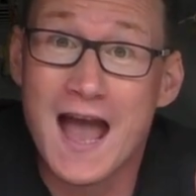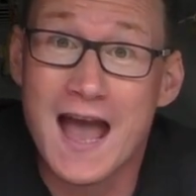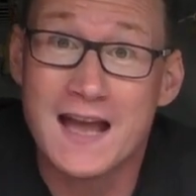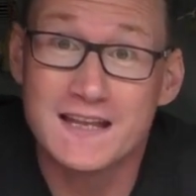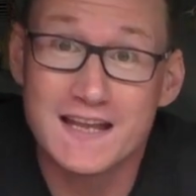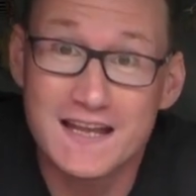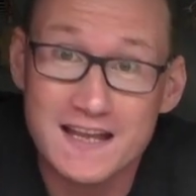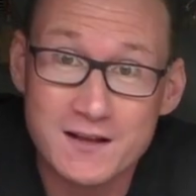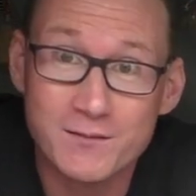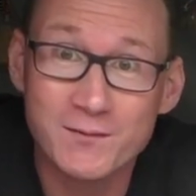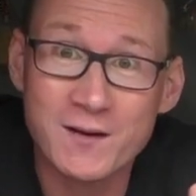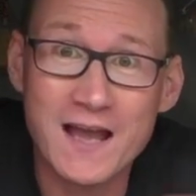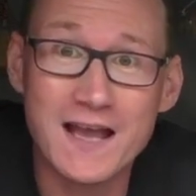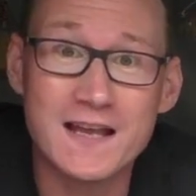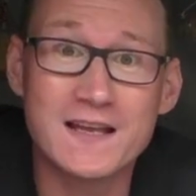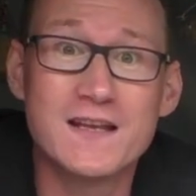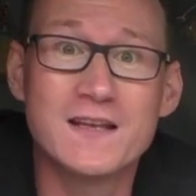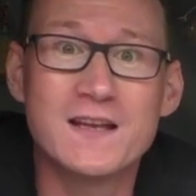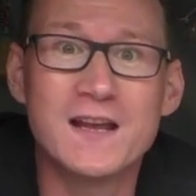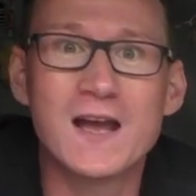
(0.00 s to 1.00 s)
As
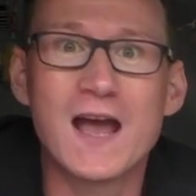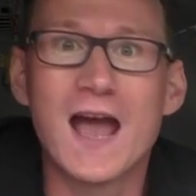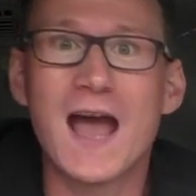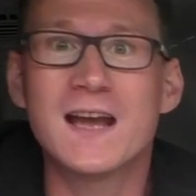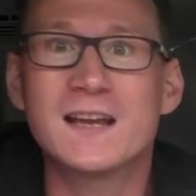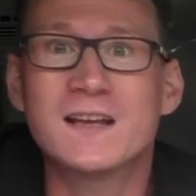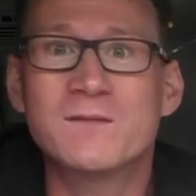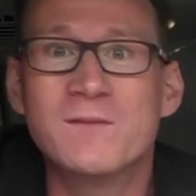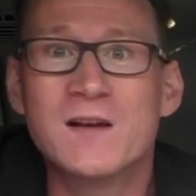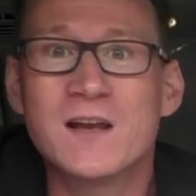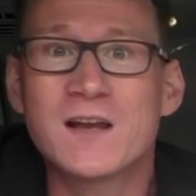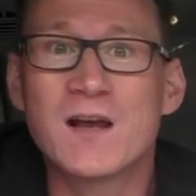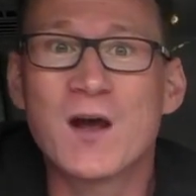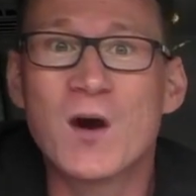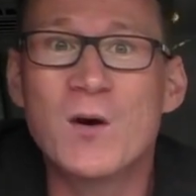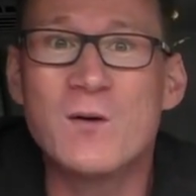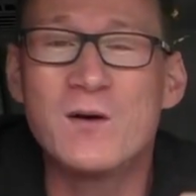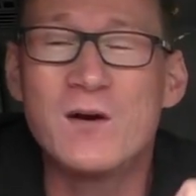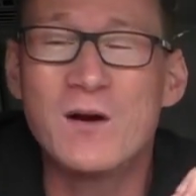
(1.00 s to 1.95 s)
explained in the last video,